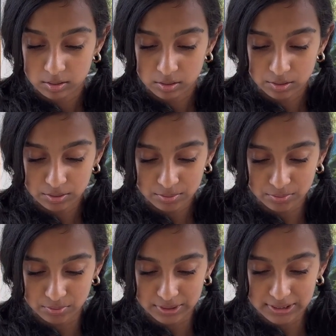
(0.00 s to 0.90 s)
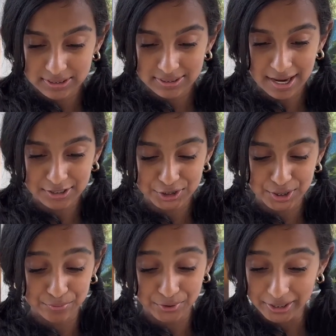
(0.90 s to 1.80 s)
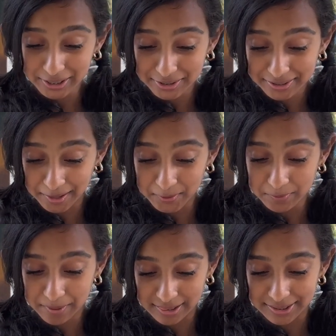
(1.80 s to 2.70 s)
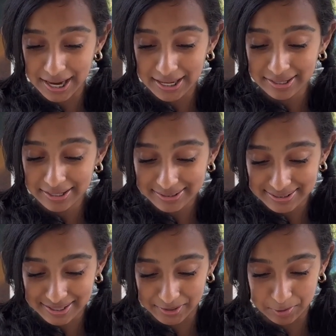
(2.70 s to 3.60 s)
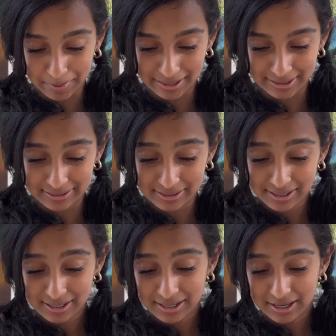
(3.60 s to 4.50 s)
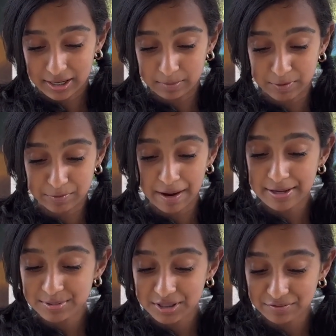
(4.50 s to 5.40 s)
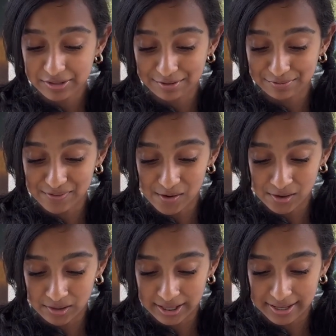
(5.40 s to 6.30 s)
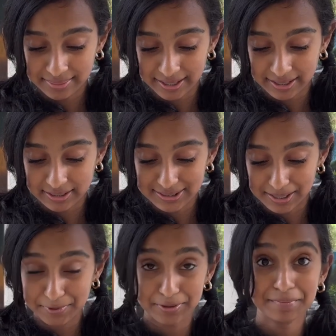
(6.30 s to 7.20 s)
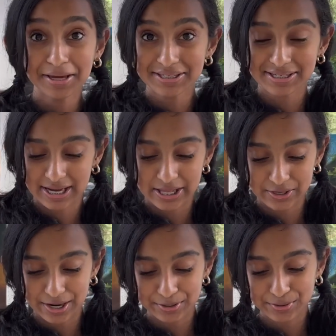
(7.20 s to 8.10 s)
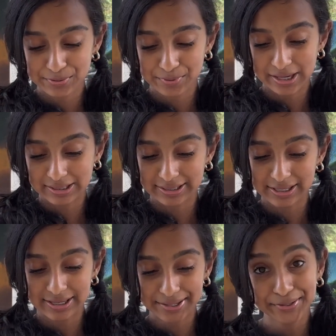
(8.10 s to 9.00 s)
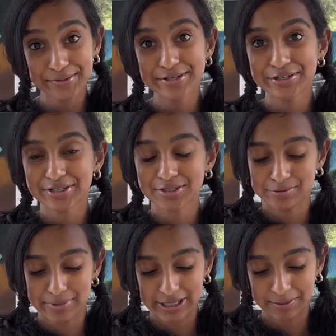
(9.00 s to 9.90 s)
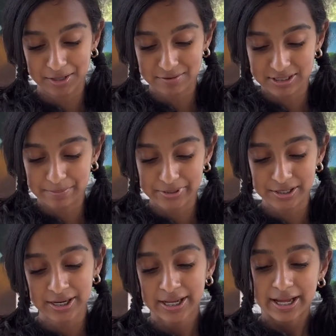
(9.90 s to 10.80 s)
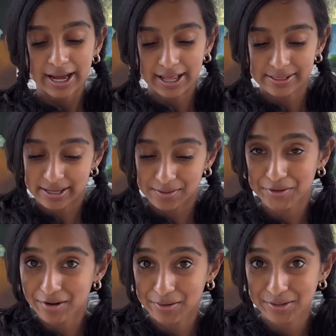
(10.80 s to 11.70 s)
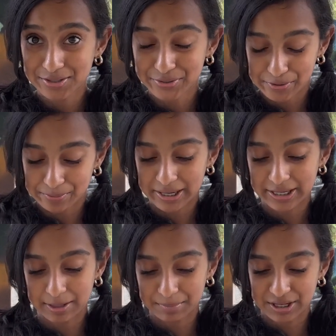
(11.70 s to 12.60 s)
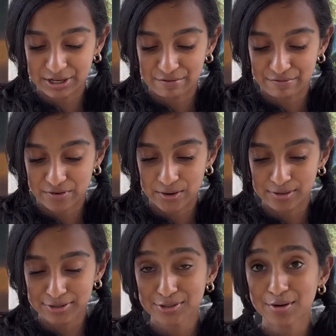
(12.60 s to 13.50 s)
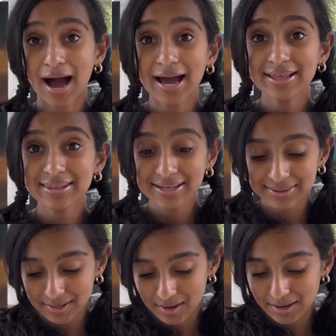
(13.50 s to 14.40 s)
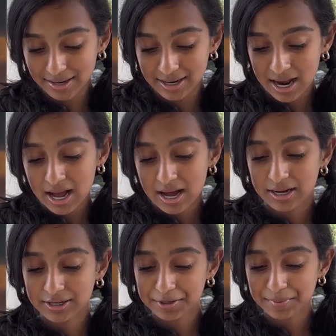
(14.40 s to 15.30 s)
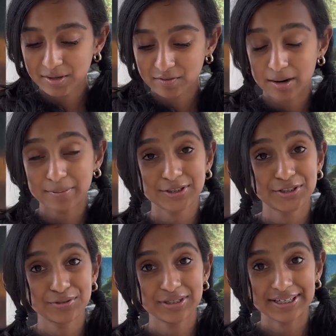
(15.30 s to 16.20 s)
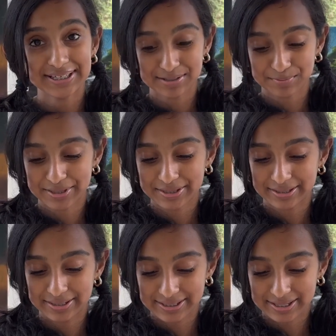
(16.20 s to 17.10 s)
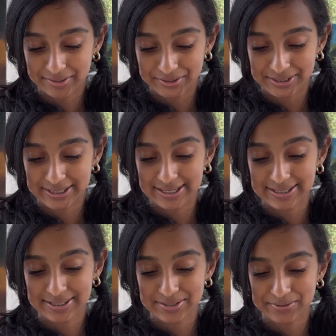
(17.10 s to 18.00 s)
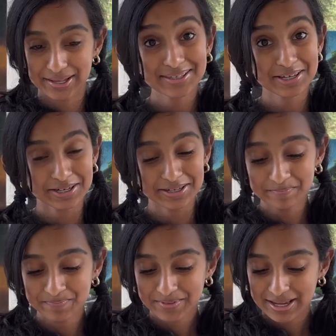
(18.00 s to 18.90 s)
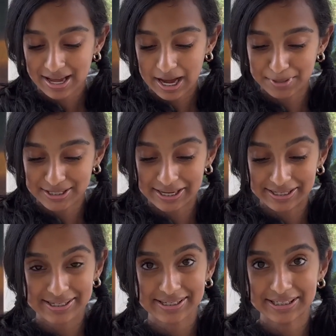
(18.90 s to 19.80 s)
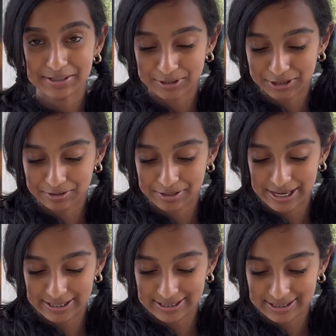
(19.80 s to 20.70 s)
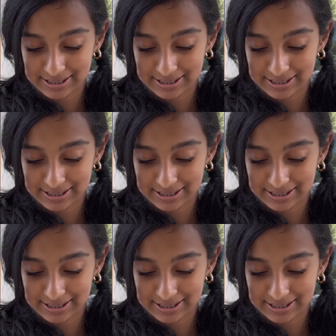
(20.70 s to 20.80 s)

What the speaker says: Oh, this is actually a really good color palette. I like this color palette. It reminds me of like fall and like summer mixed together. I don't know why. Like the yellow is just reminding me of summer and the other colors are reminding me of fall. So I think there are a good amount of opportunities with this color set. So that's good. I'm excited to see what she creates.